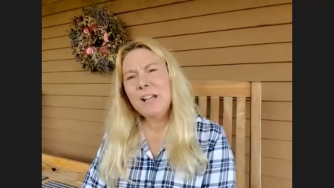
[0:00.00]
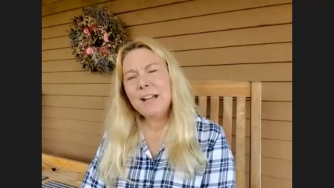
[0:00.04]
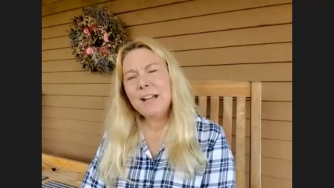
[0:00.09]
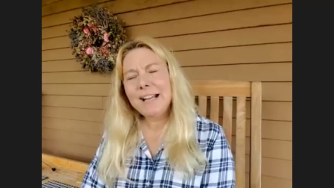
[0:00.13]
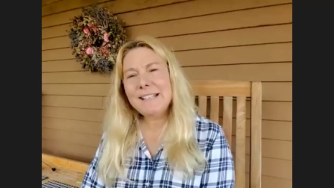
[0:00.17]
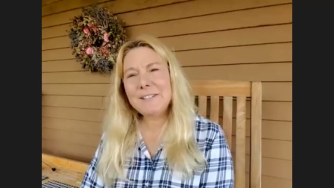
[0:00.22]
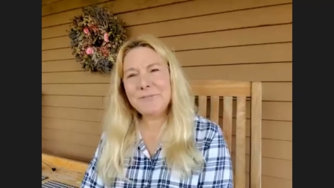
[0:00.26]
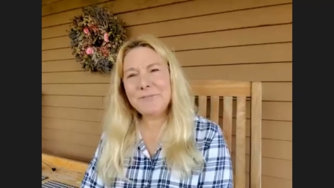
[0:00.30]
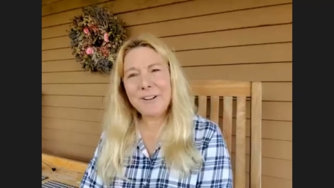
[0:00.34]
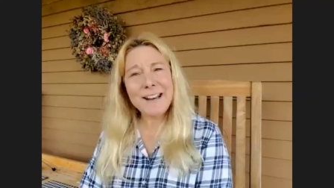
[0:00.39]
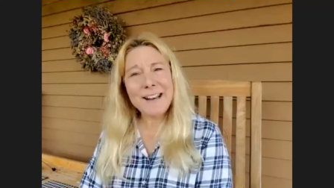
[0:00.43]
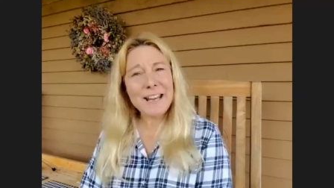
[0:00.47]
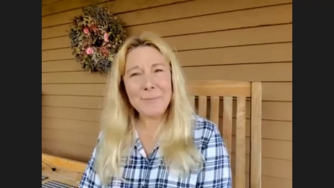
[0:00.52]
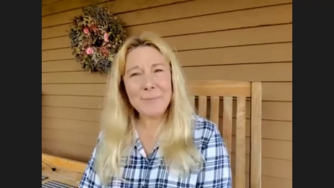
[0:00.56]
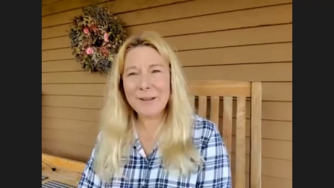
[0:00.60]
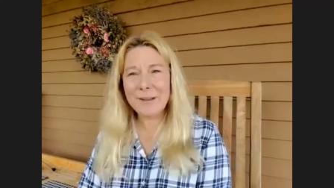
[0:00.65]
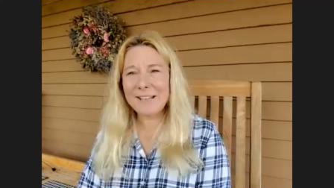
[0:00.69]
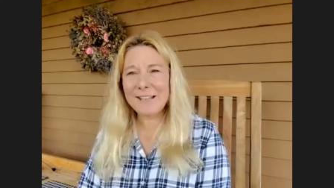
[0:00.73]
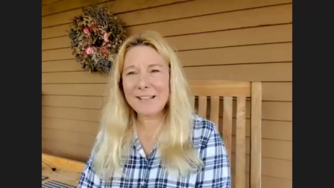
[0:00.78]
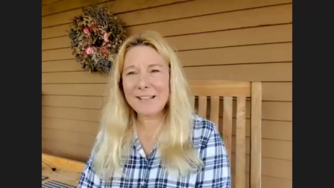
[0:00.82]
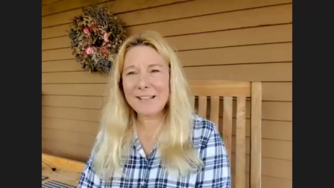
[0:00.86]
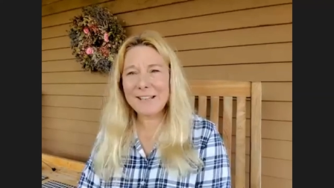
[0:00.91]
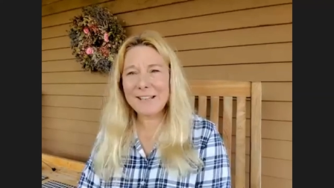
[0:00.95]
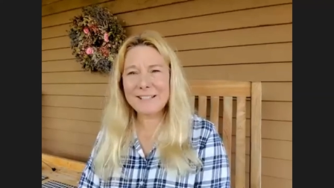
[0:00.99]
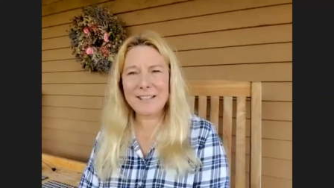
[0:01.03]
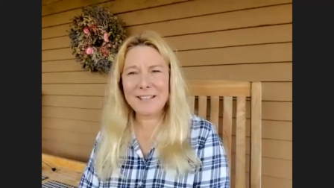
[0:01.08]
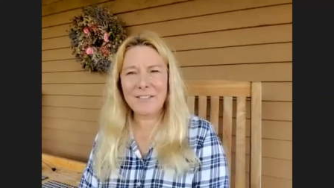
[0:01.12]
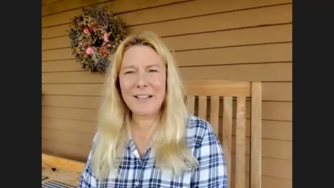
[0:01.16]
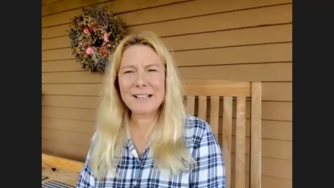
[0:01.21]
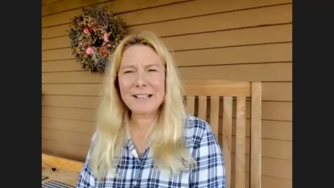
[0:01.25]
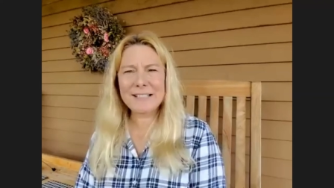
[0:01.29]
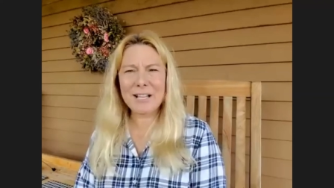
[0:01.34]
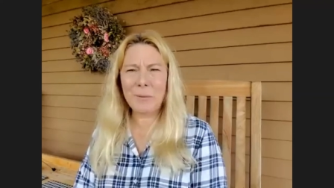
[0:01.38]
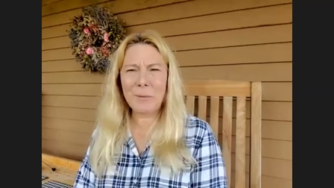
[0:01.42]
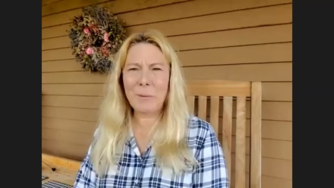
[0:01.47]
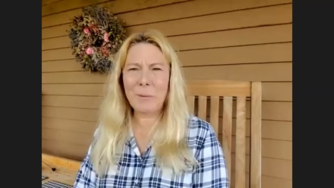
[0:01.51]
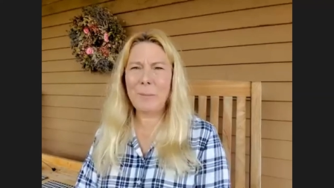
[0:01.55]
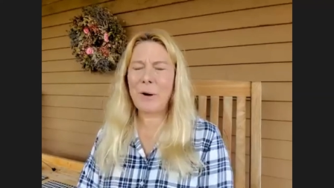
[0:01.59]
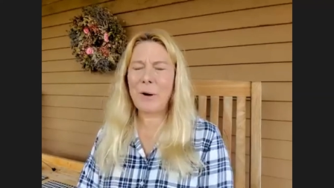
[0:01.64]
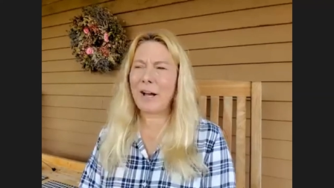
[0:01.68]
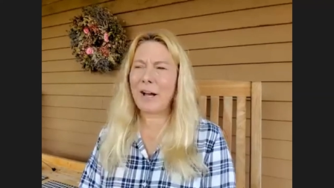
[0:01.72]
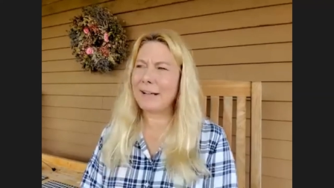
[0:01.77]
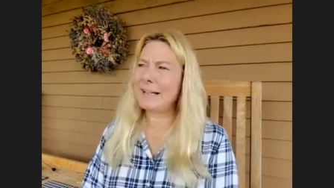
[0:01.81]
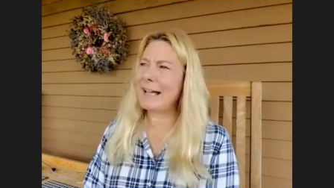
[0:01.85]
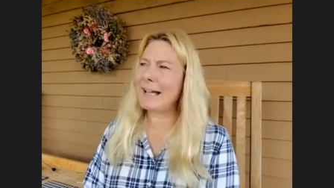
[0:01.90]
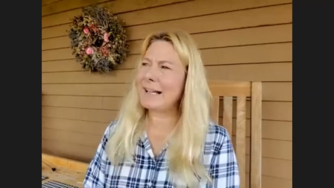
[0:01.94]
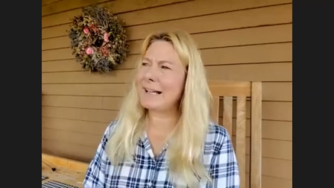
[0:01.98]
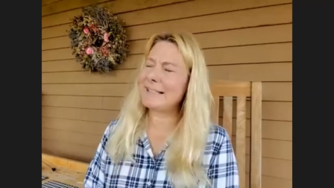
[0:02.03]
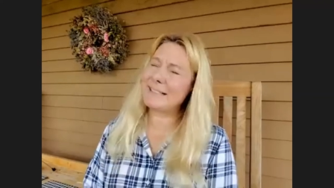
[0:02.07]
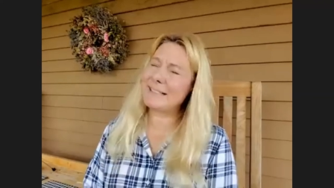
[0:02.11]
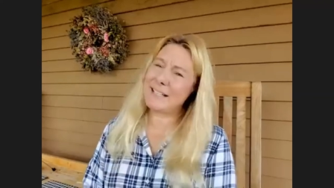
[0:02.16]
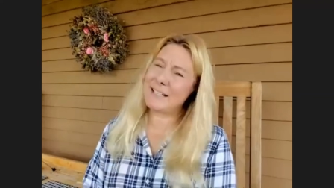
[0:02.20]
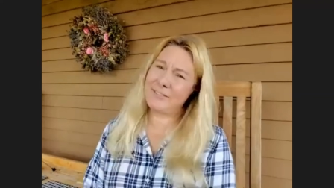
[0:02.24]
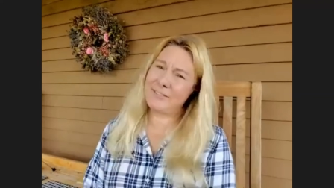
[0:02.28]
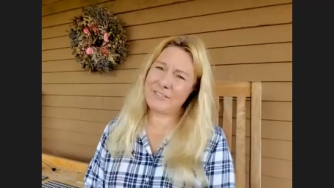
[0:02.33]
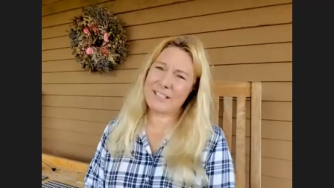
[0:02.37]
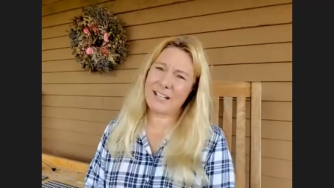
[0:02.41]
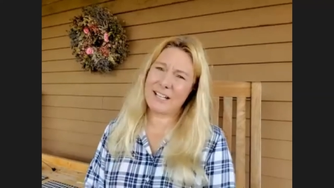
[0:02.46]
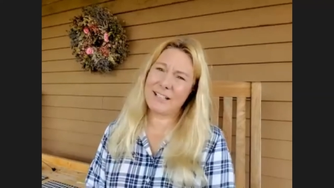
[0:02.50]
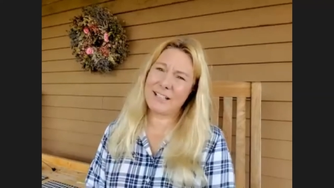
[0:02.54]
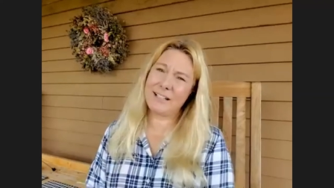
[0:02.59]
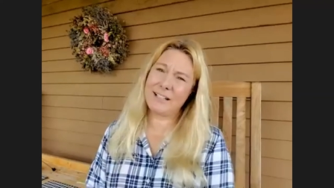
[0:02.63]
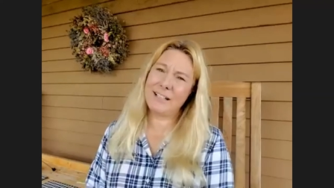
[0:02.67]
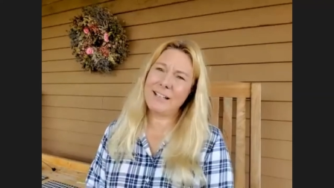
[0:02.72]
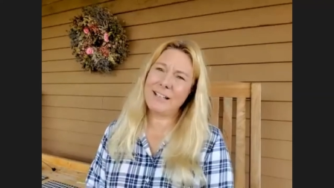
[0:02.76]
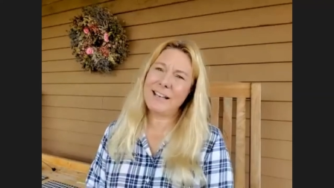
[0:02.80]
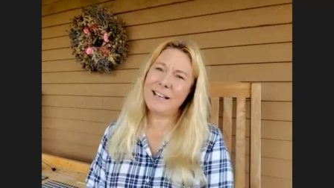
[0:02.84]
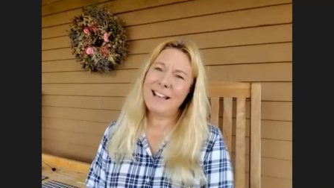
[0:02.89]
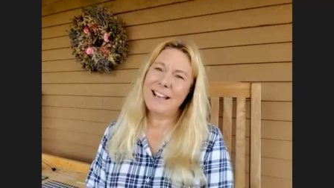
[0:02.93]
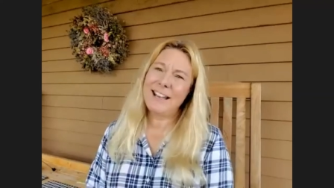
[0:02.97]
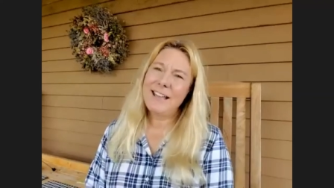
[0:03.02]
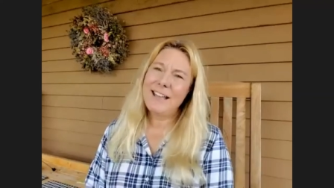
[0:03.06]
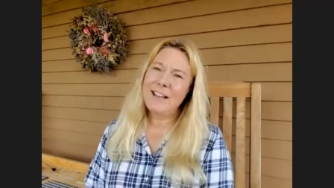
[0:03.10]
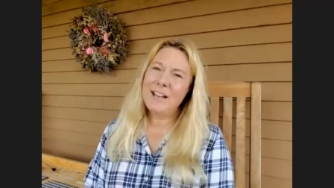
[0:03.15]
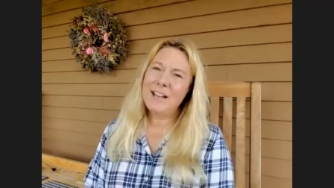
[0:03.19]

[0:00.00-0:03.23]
It's funny because the last couple of podcasts I've done,